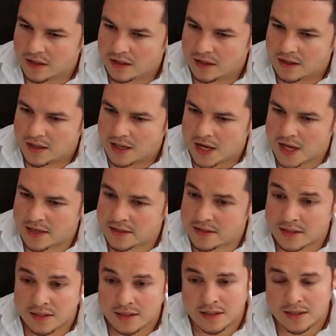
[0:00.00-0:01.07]
And
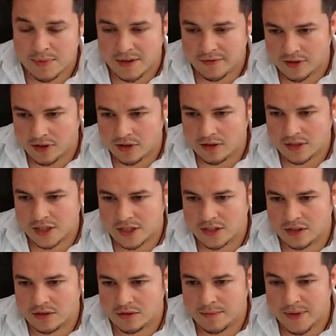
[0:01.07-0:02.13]
above all, you
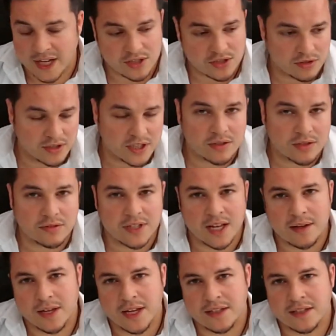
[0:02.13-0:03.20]
know, make sure you don't
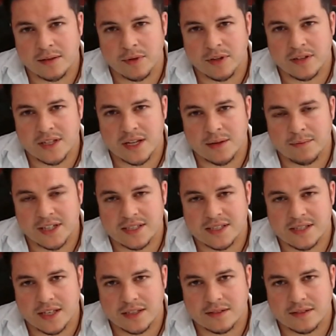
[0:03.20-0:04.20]
end up on the dumb money side.